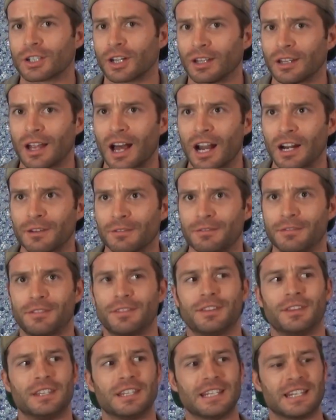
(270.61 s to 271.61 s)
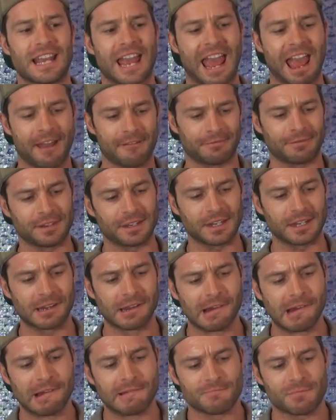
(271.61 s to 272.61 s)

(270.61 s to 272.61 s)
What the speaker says: a lot of the heavy